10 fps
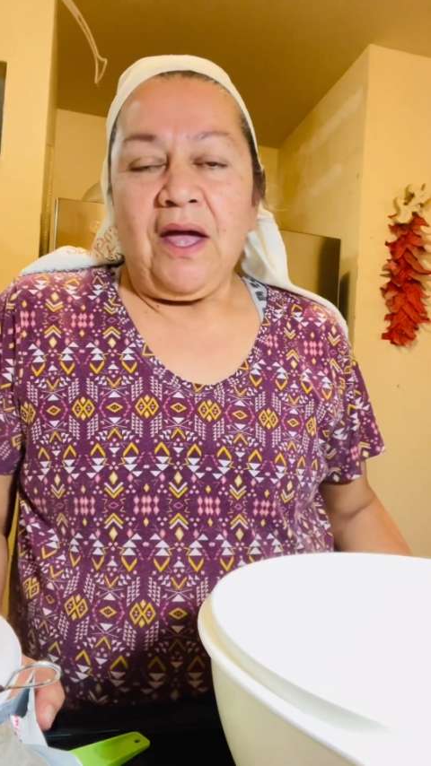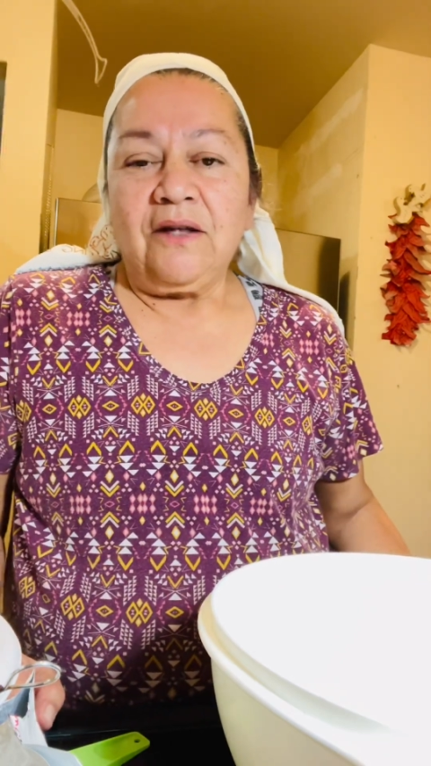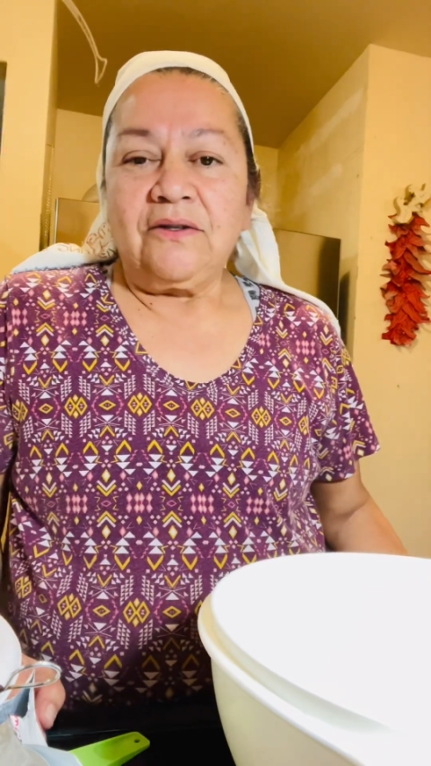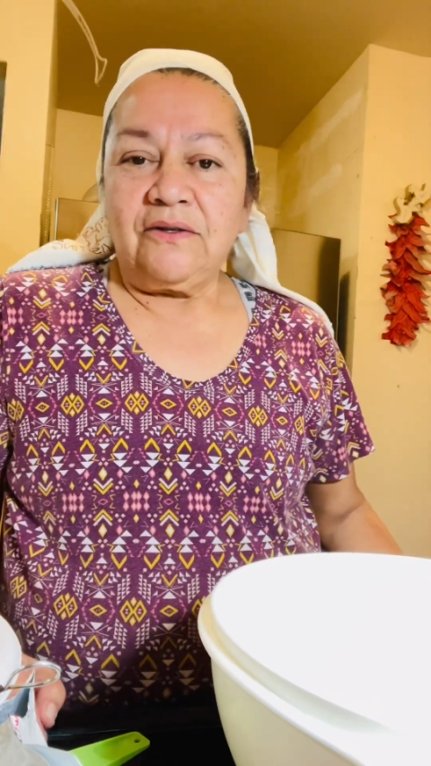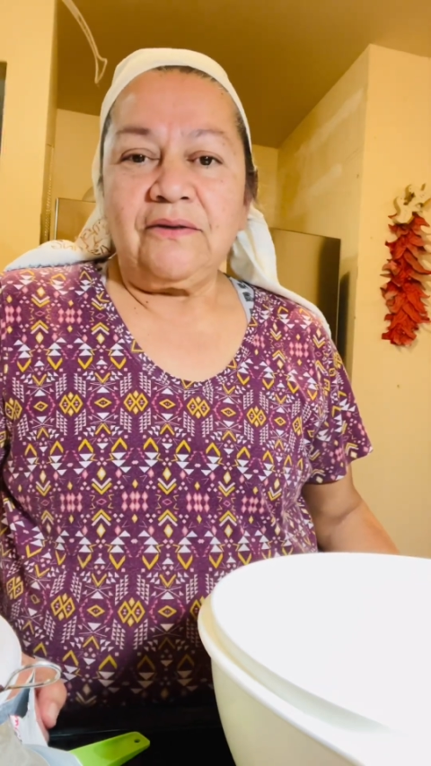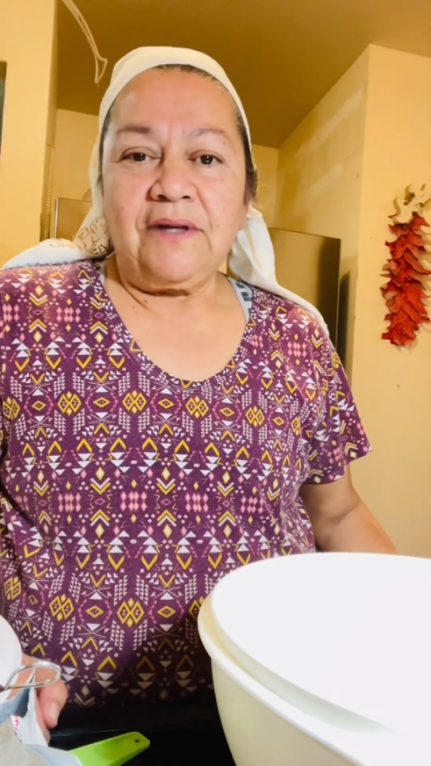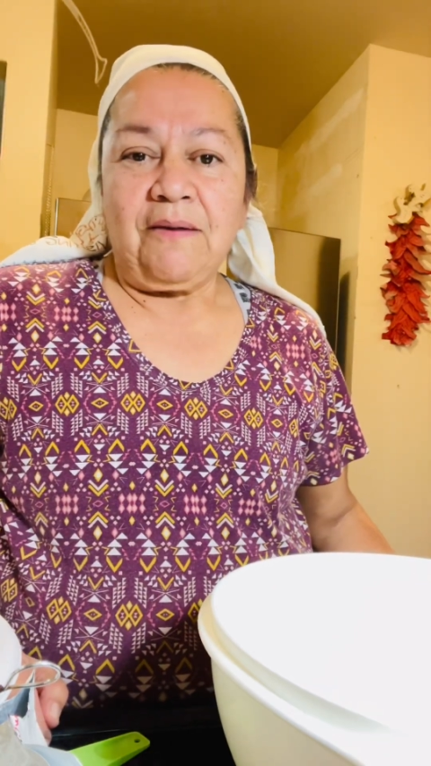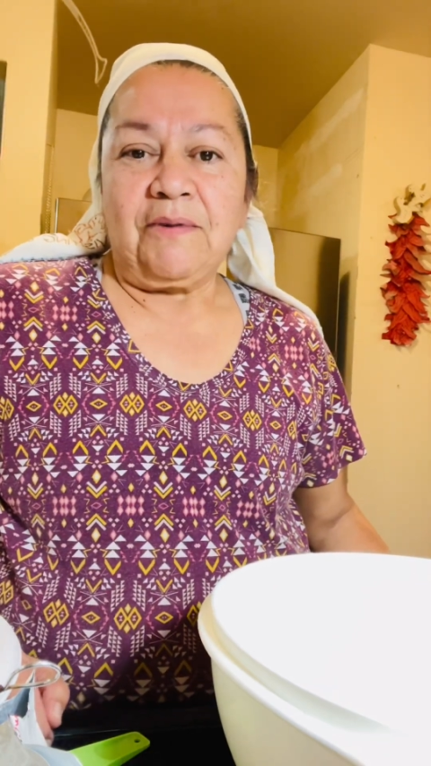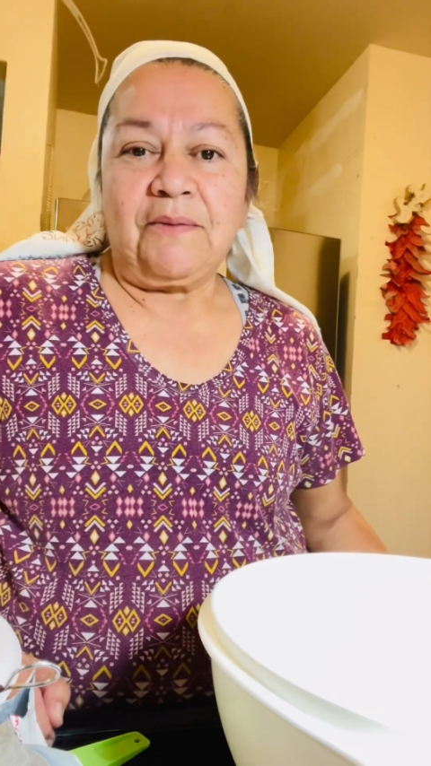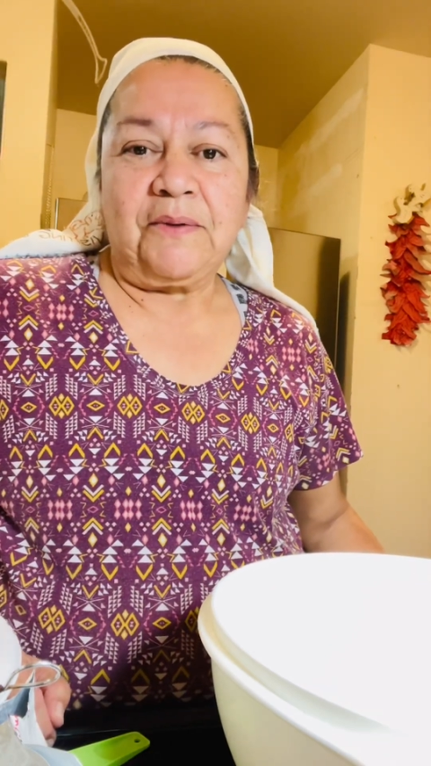2
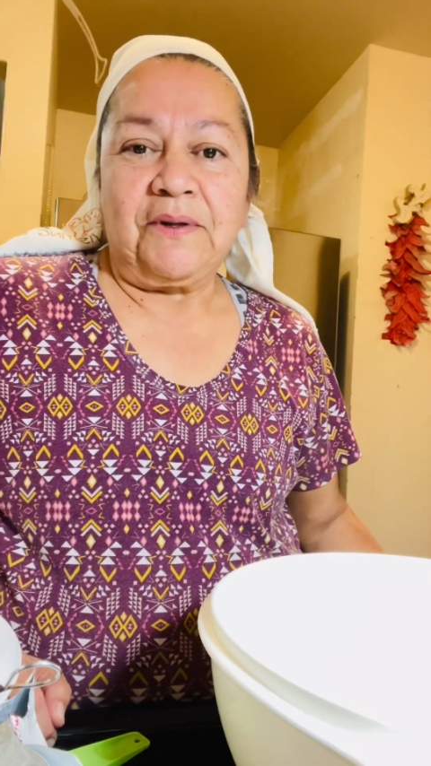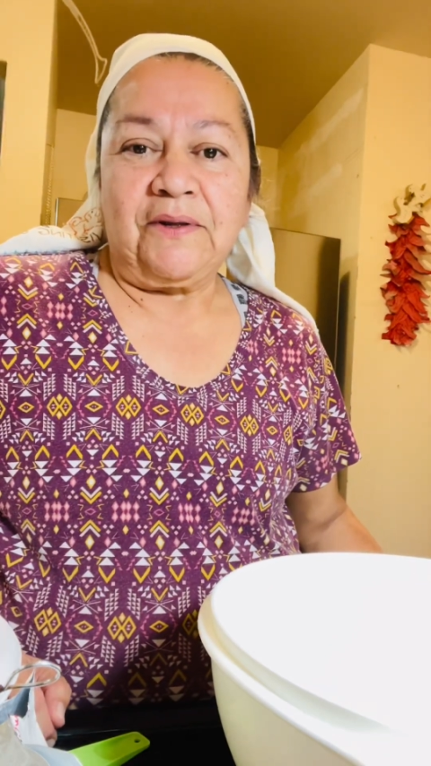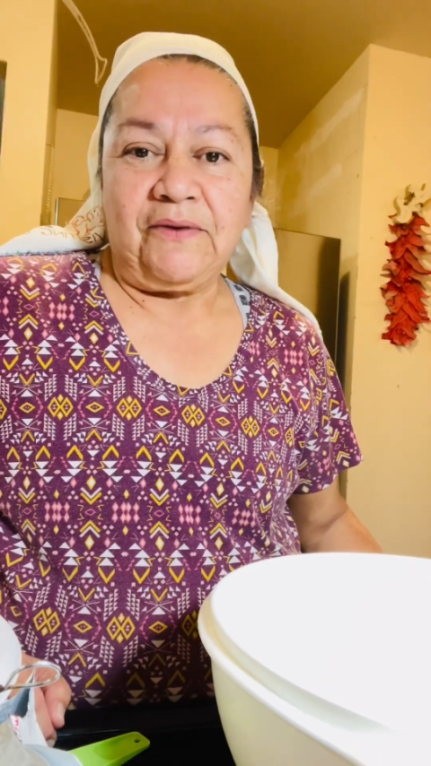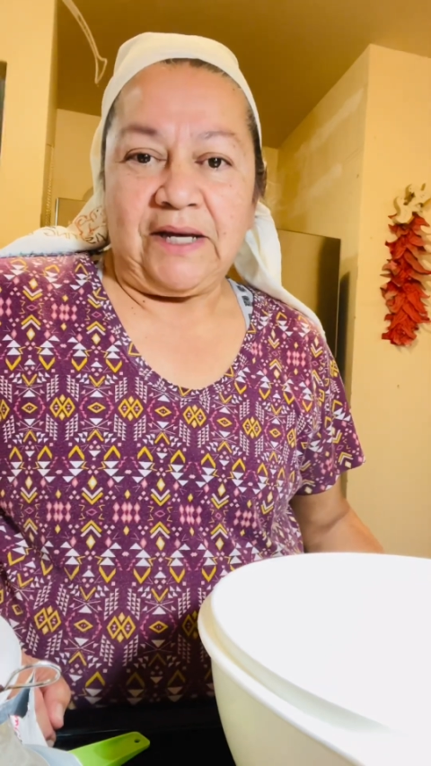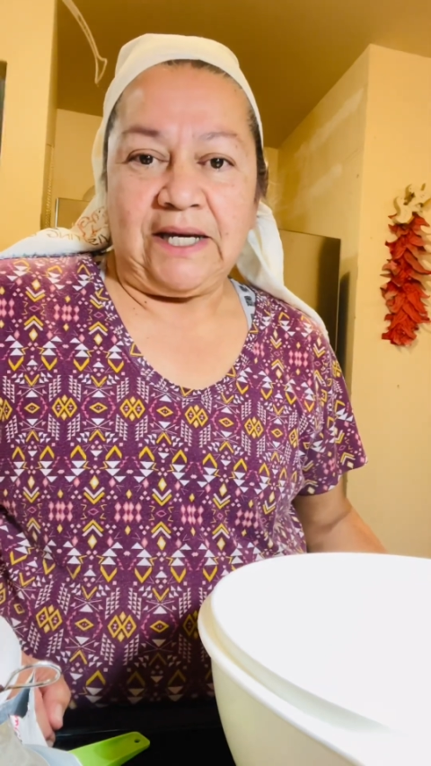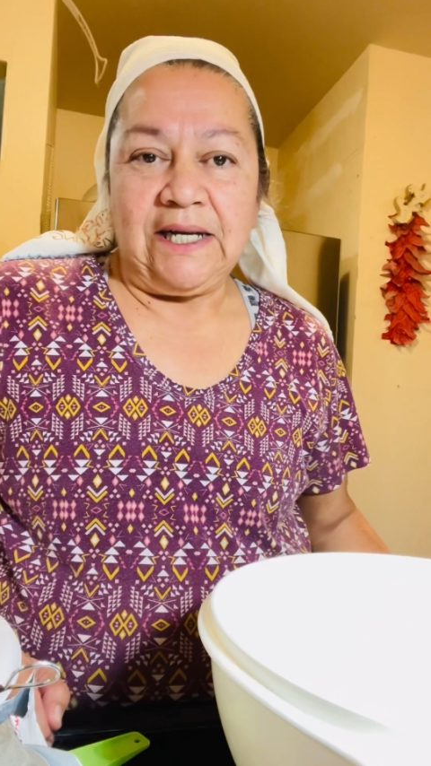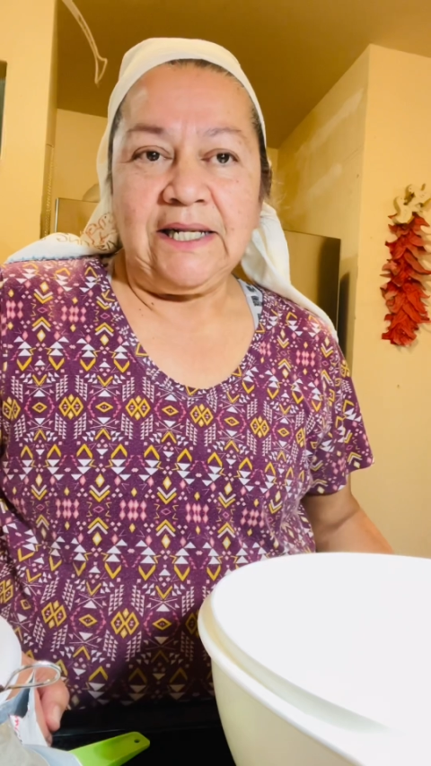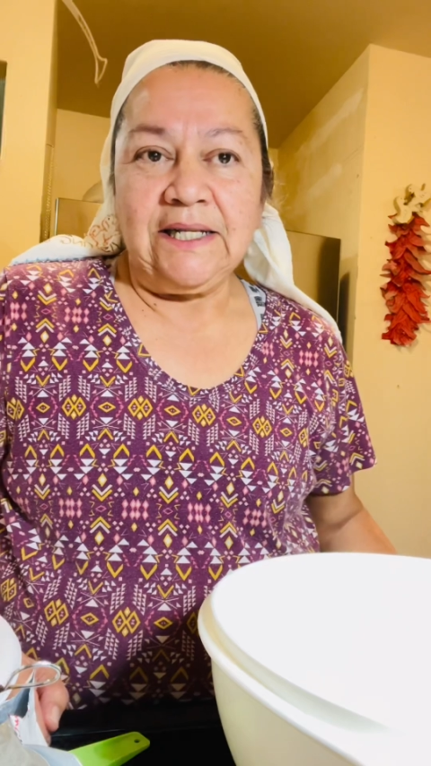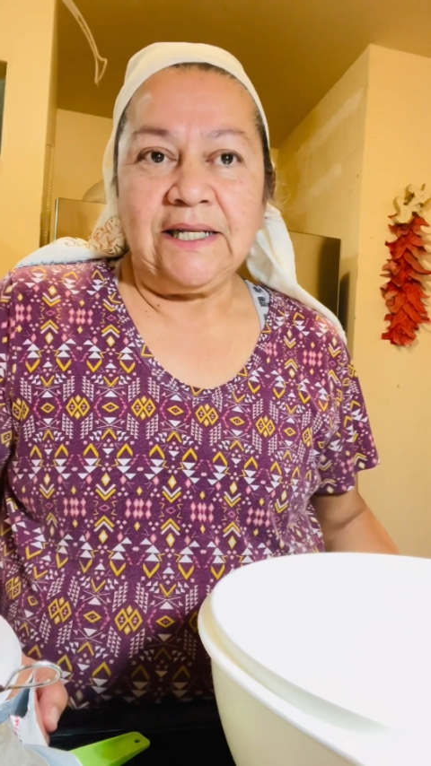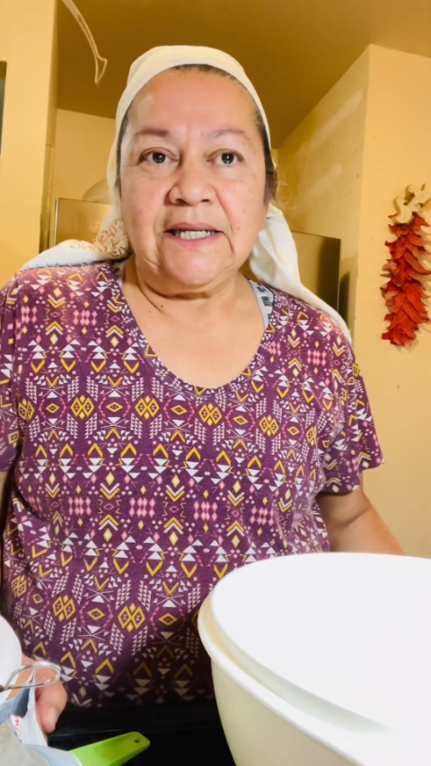tablespoons of
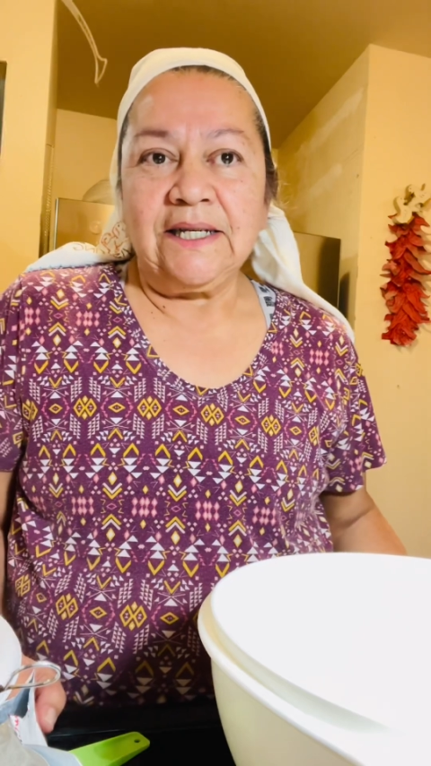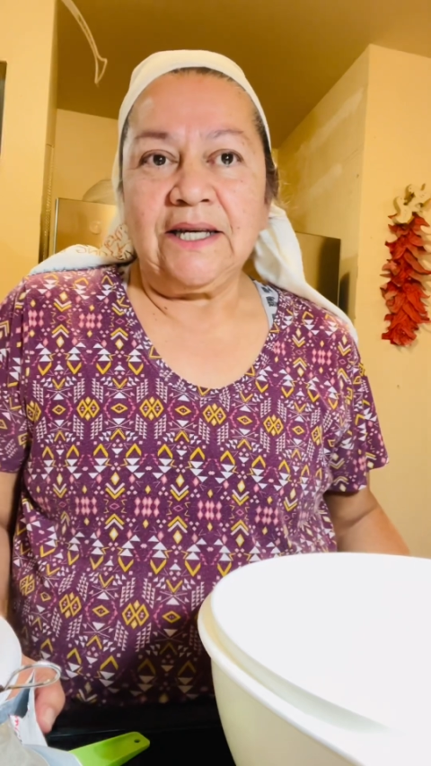yeast,